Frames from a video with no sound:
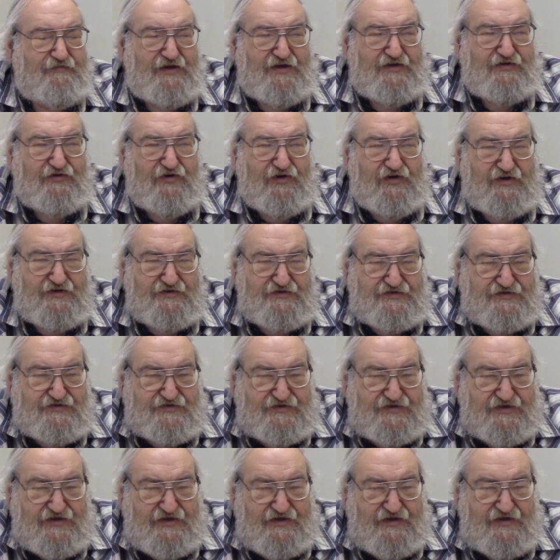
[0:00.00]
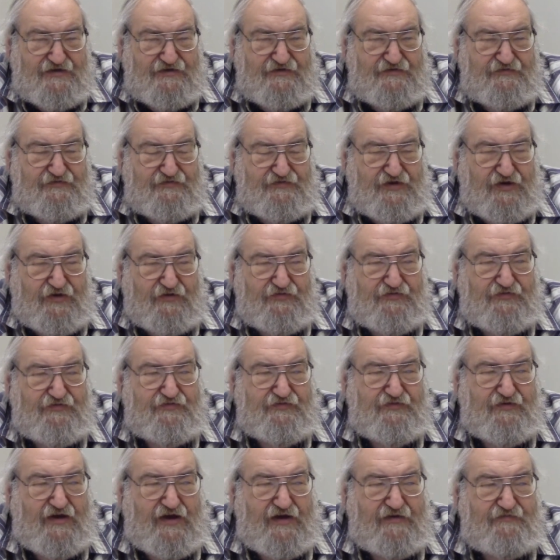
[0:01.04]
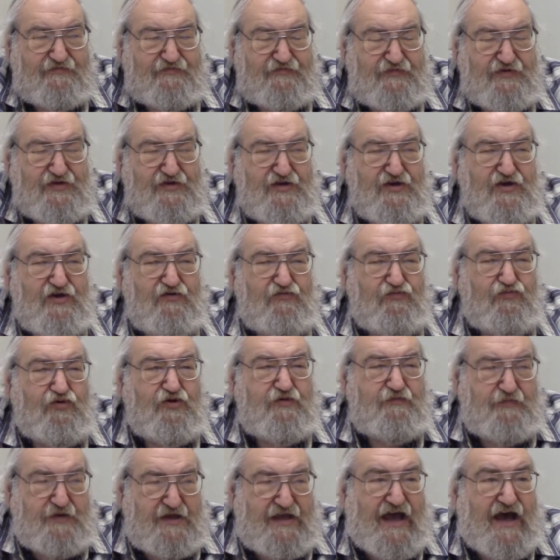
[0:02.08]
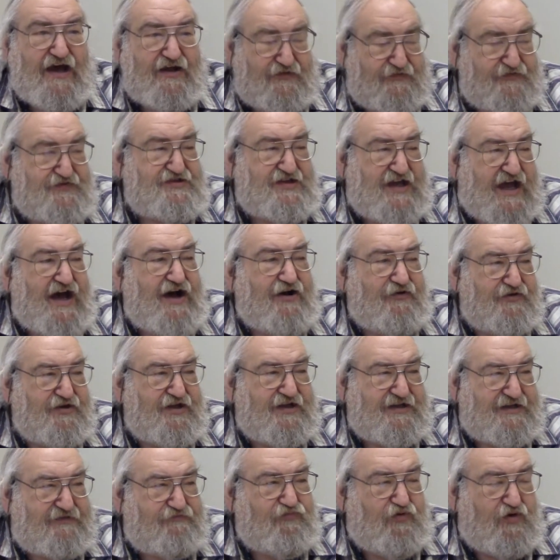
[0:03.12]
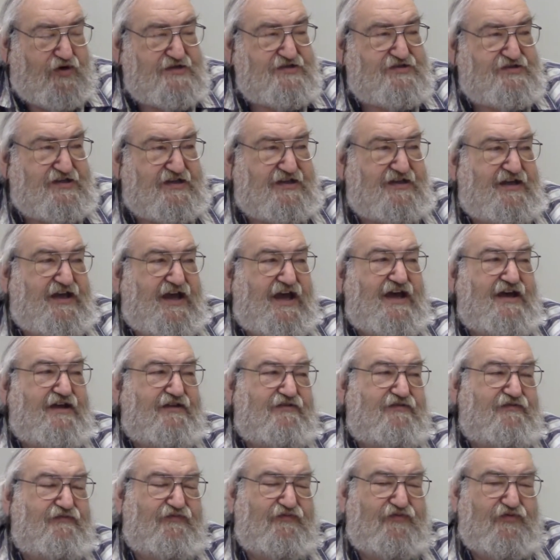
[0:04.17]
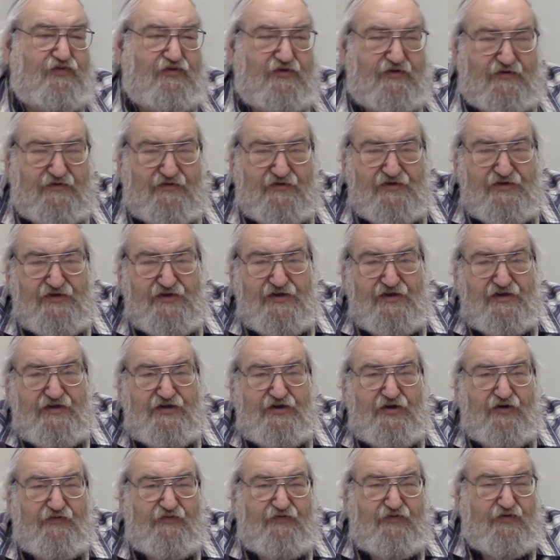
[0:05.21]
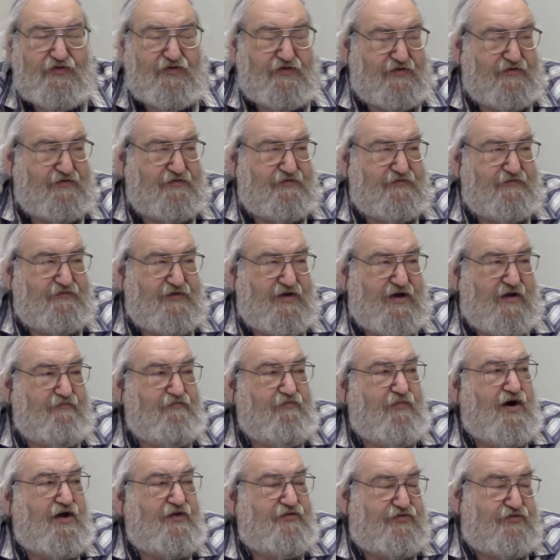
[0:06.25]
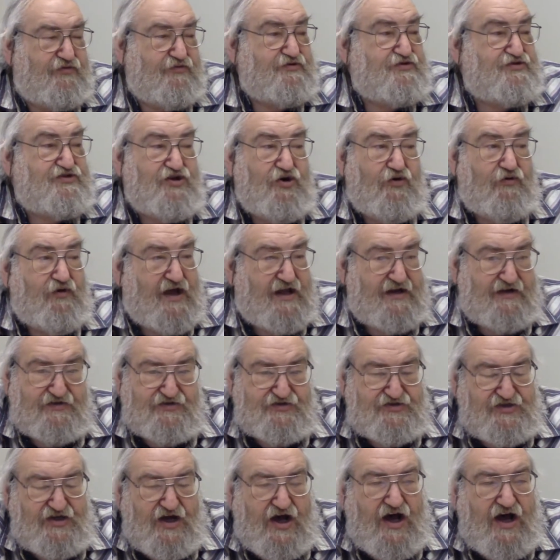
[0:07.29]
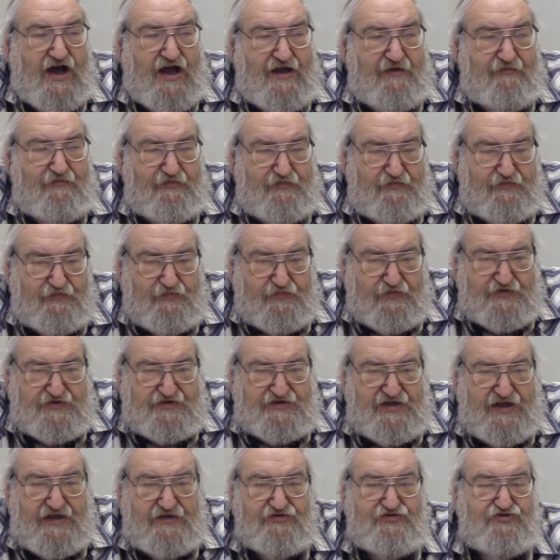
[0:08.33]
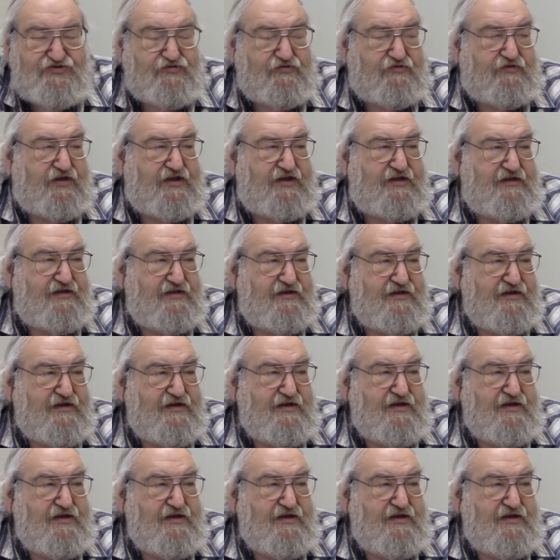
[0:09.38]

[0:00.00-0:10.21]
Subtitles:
Because I would be out of town once again for a month or so at a time potentially.